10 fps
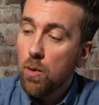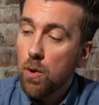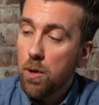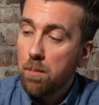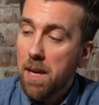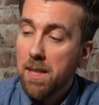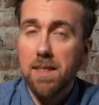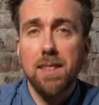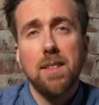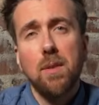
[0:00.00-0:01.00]
or
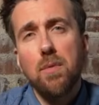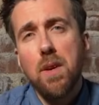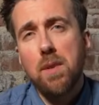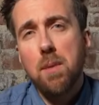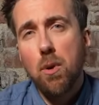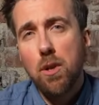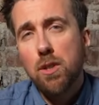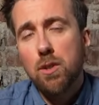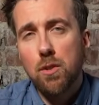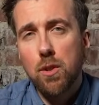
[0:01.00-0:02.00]
passed 50
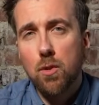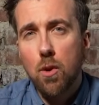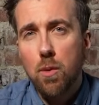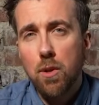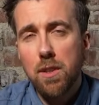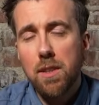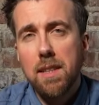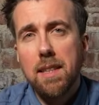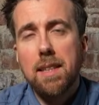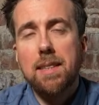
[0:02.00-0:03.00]
points on the scoreboard,
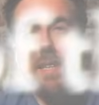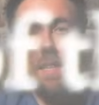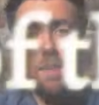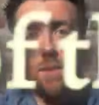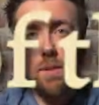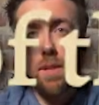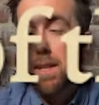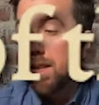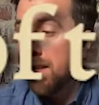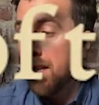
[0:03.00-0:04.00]

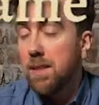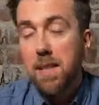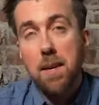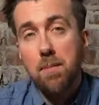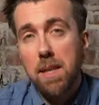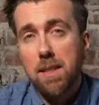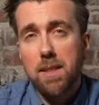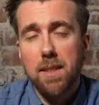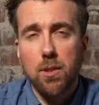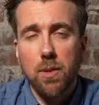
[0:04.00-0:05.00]
endgame
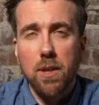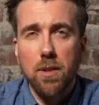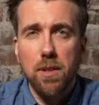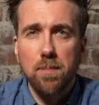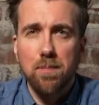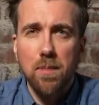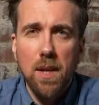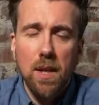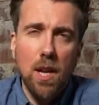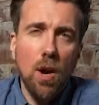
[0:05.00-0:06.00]
is triggered.
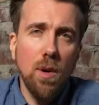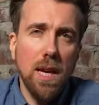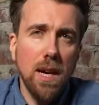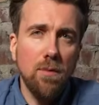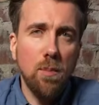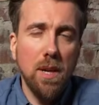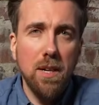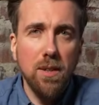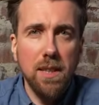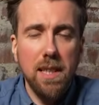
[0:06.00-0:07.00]
Now every
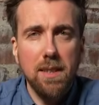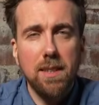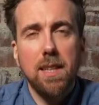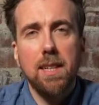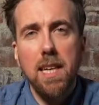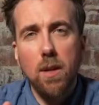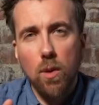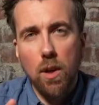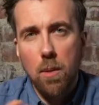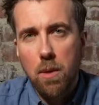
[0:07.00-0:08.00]
player gets an
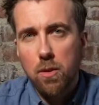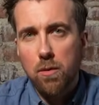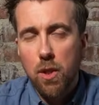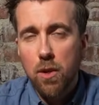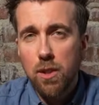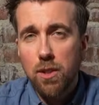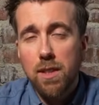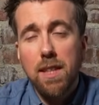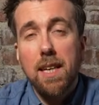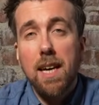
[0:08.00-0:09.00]
equal amount of
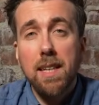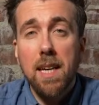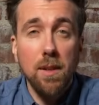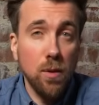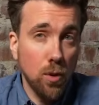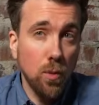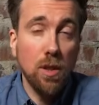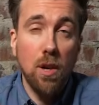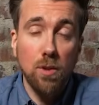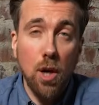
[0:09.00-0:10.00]
turns, and then you will
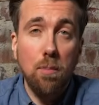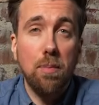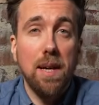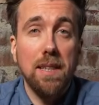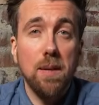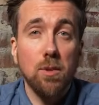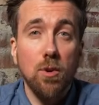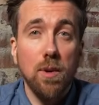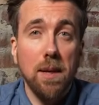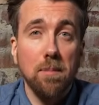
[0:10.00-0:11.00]
count up endgame
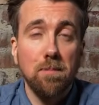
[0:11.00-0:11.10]
scoring.